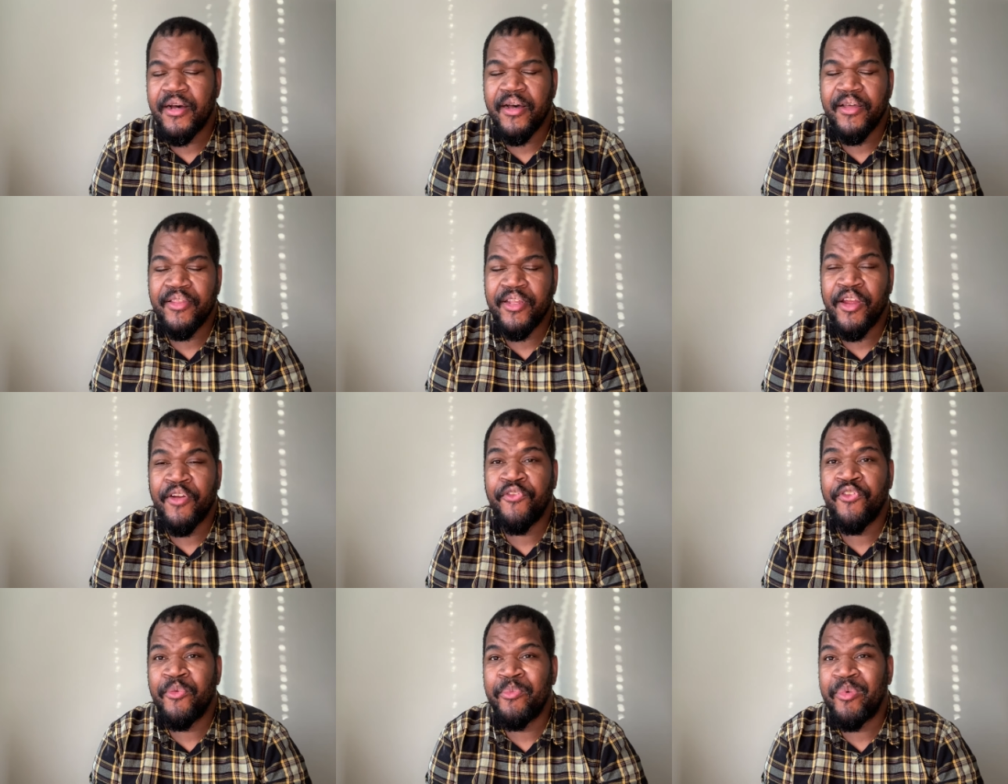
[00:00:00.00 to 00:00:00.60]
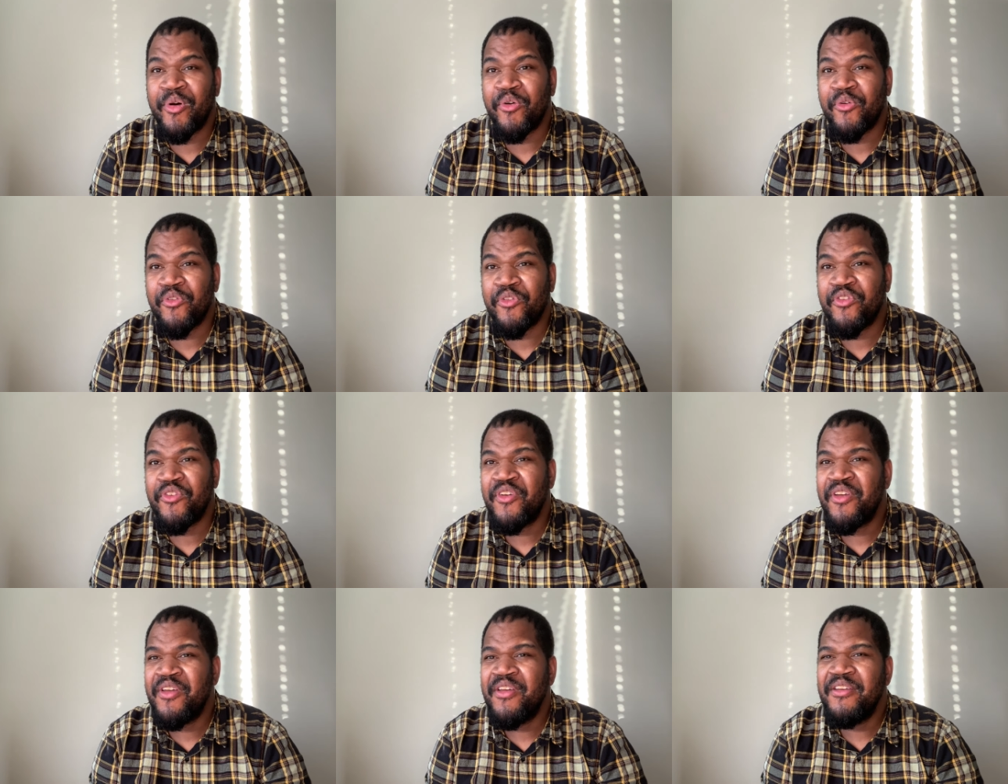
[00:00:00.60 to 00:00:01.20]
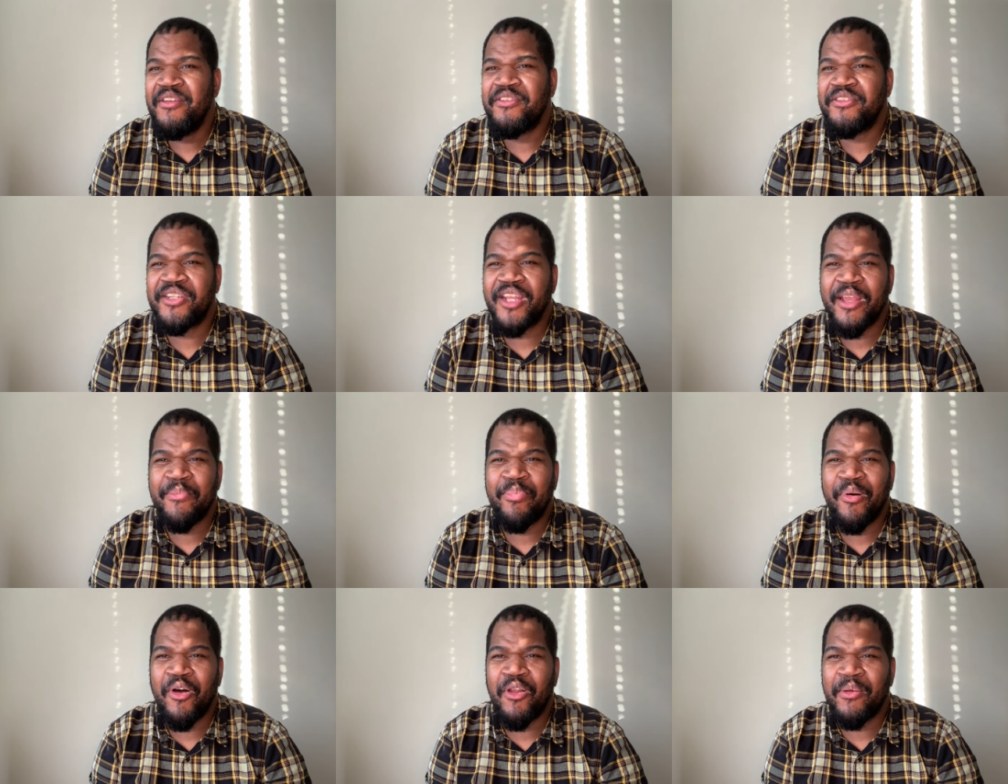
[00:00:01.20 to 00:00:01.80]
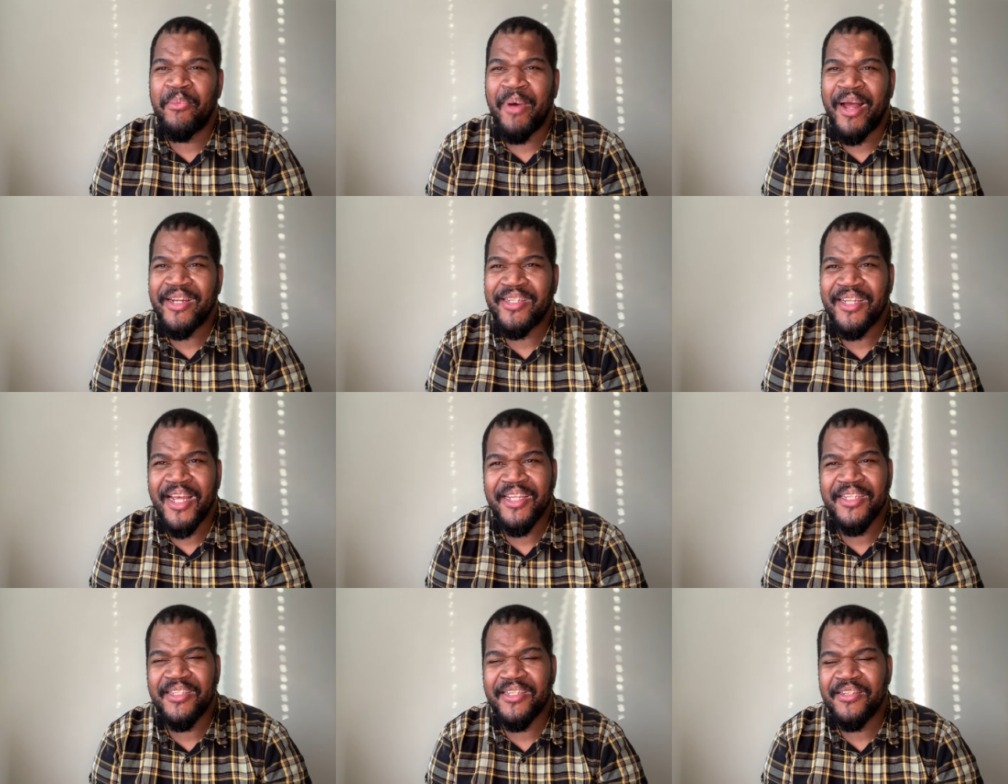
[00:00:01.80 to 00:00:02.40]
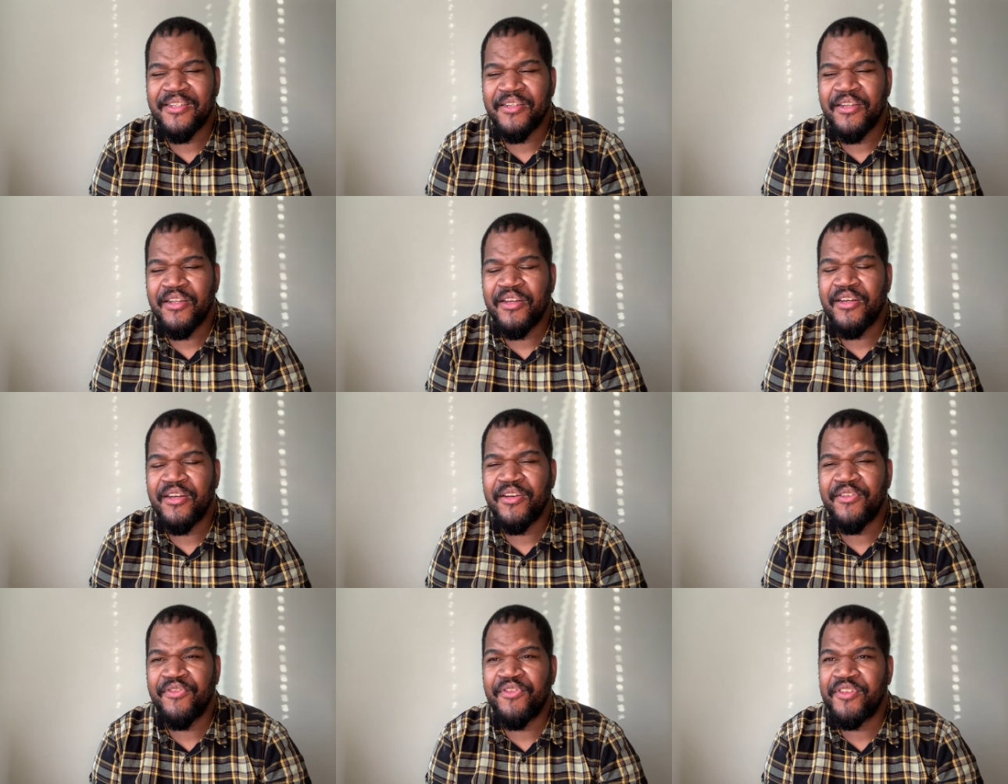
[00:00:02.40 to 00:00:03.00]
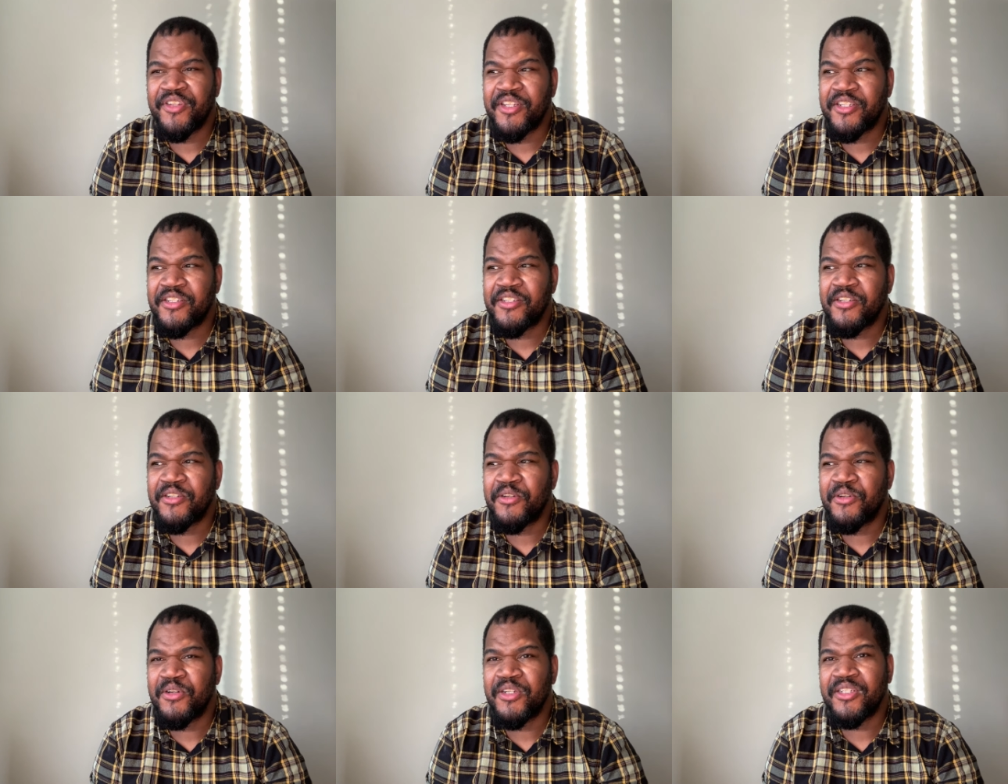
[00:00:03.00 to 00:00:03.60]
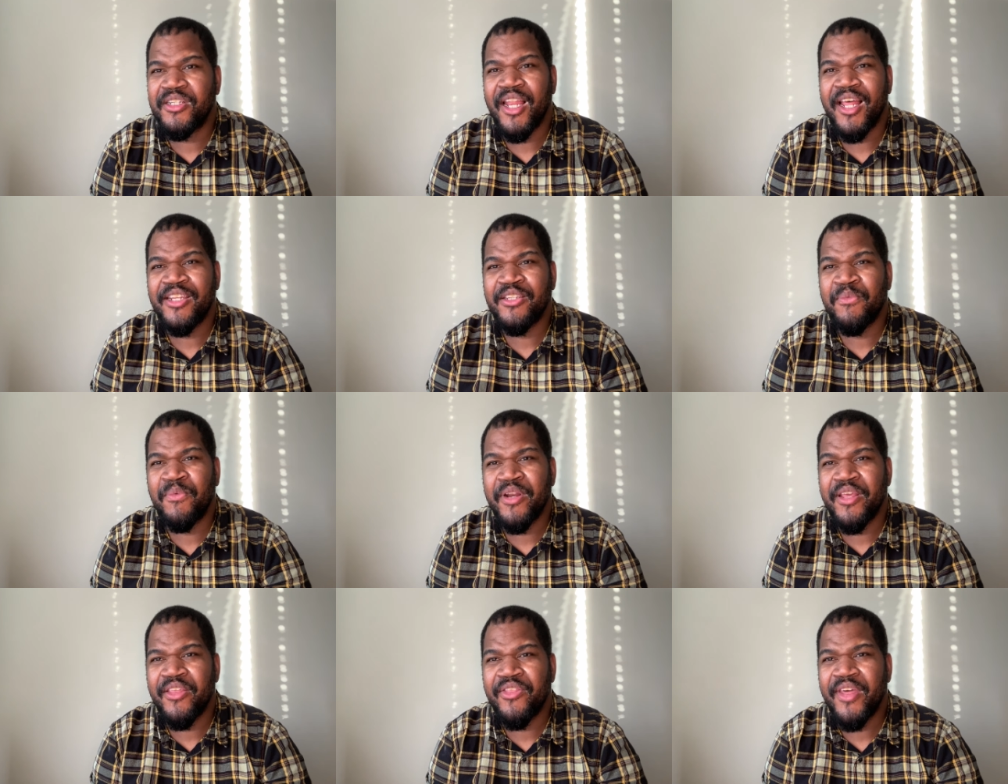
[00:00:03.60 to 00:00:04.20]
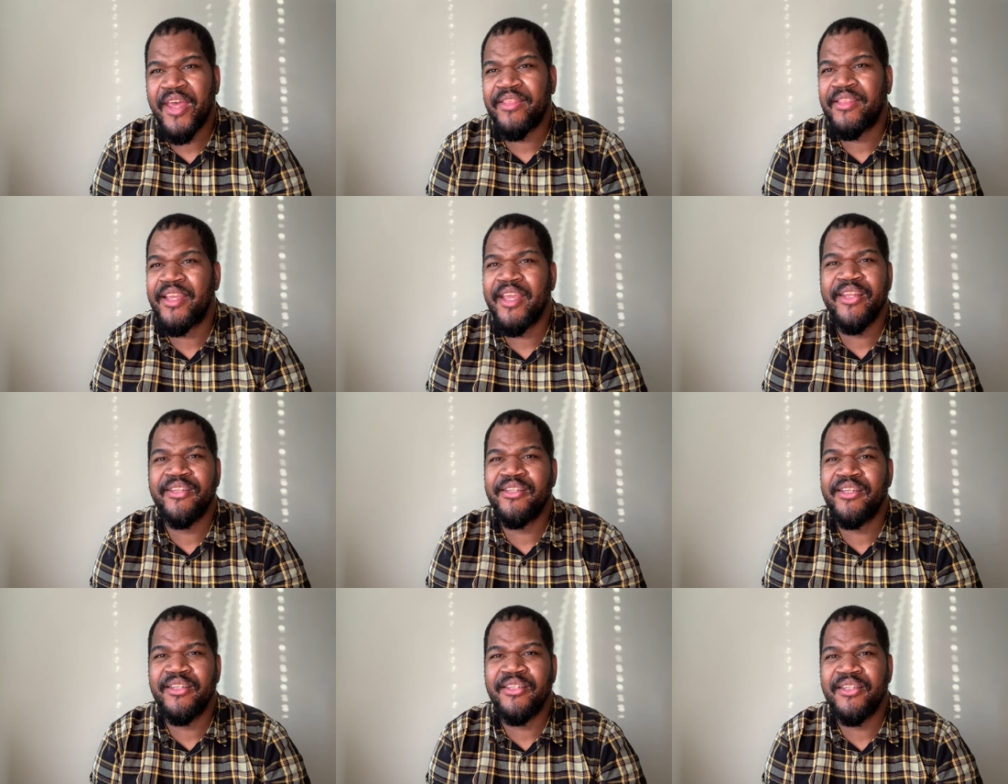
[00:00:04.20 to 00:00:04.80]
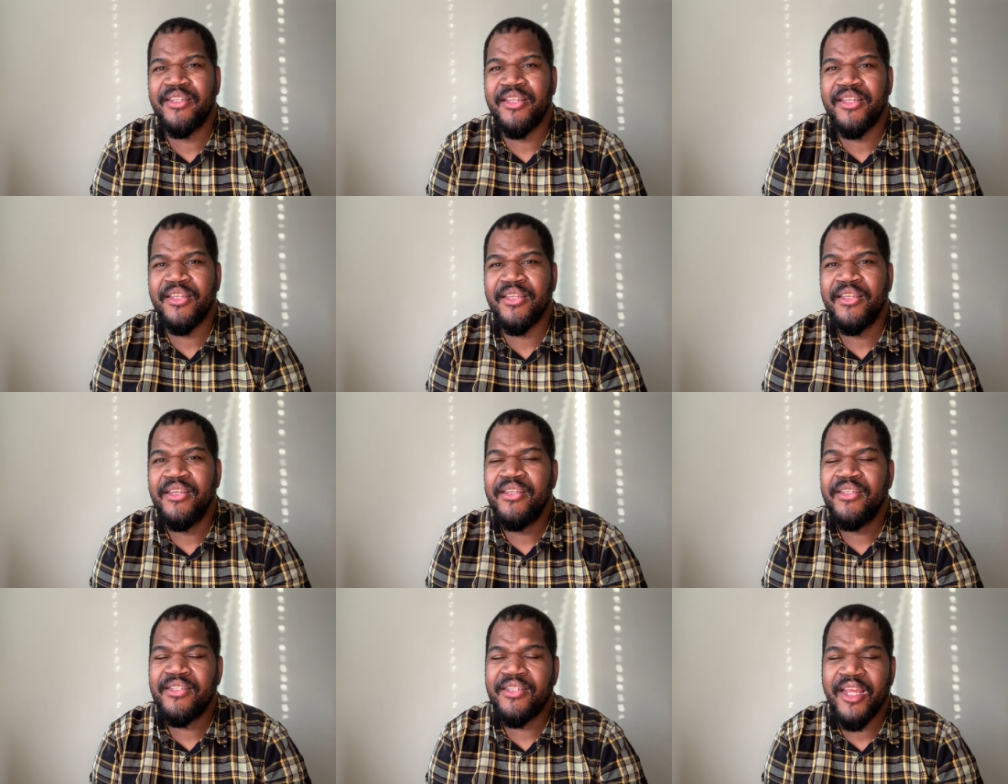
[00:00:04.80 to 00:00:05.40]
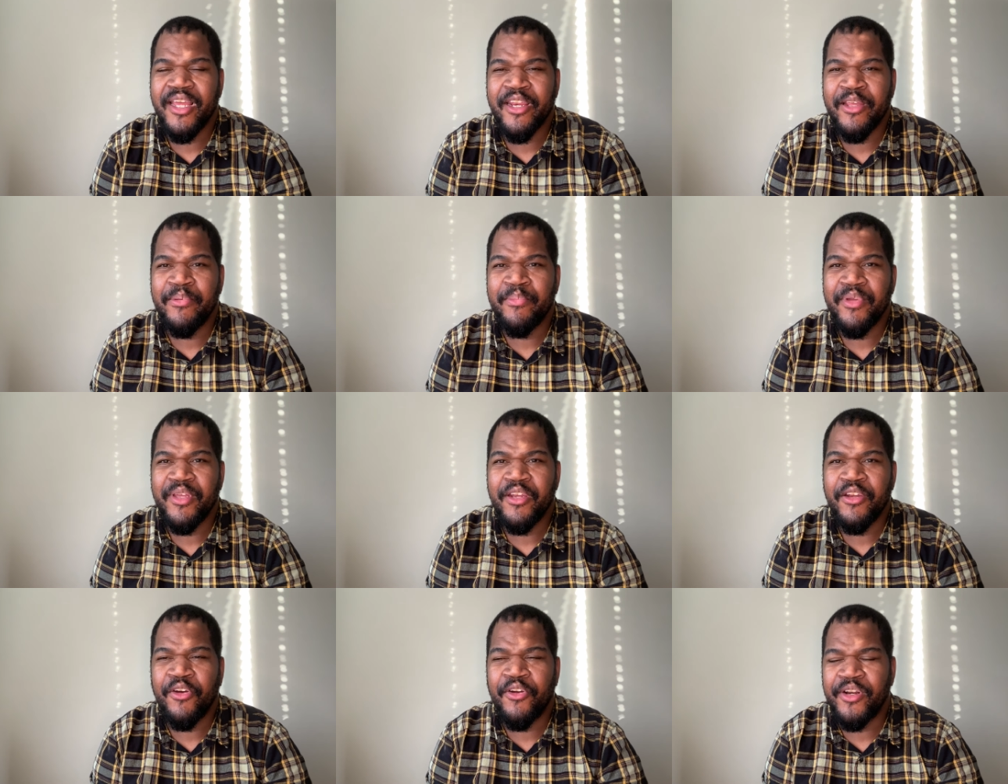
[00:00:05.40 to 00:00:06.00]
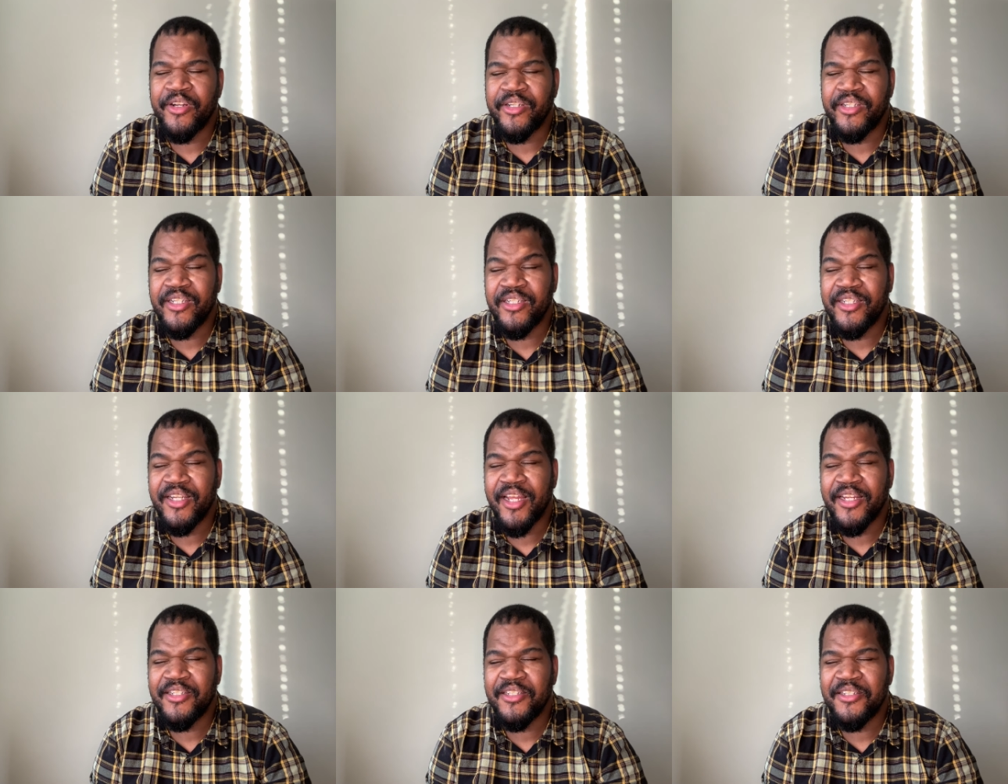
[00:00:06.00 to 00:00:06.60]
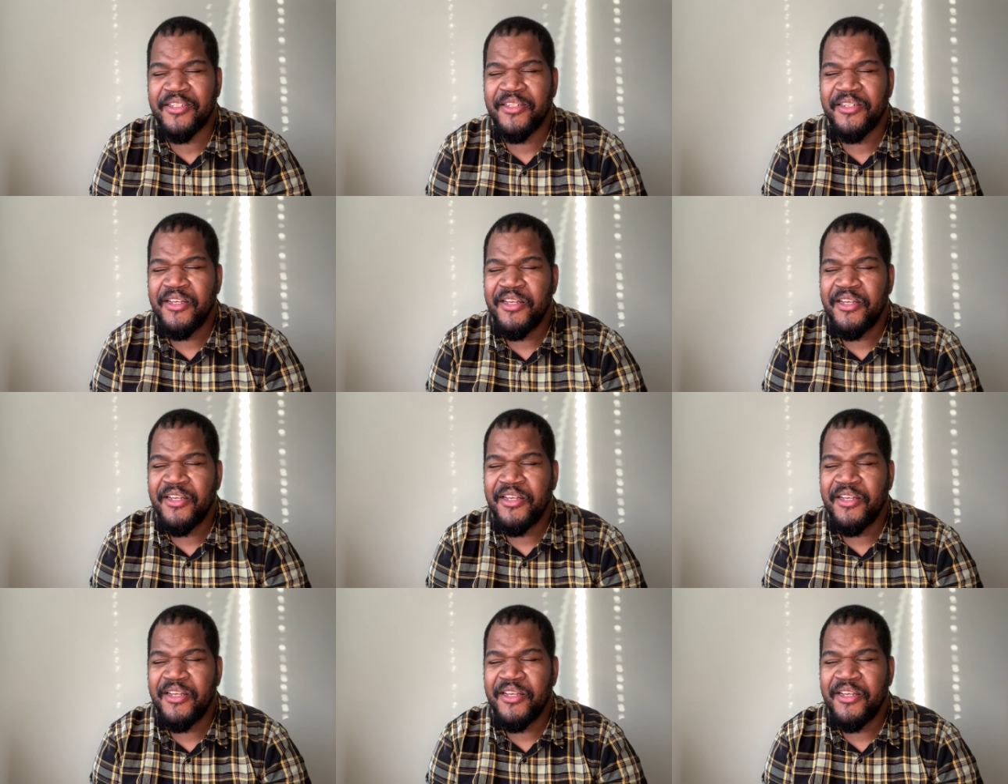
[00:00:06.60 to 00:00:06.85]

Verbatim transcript: there for both Jake Paul and Mike Tyson for this on July 20th at the AT&T Stadium in Arlington, Texas.